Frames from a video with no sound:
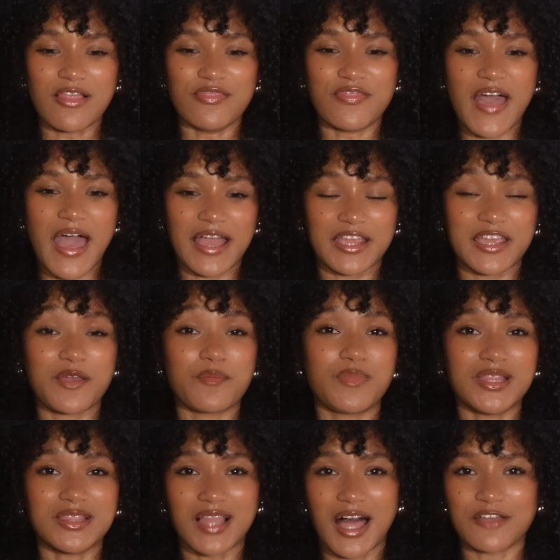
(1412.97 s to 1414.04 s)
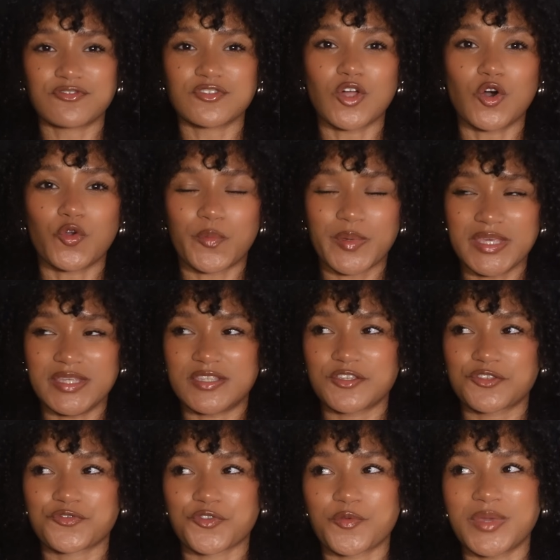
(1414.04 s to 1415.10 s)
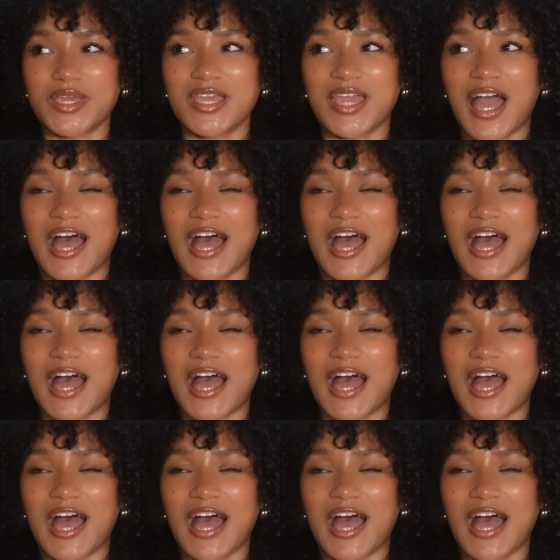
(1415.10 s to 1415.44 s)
that can be lifelong pieces for me.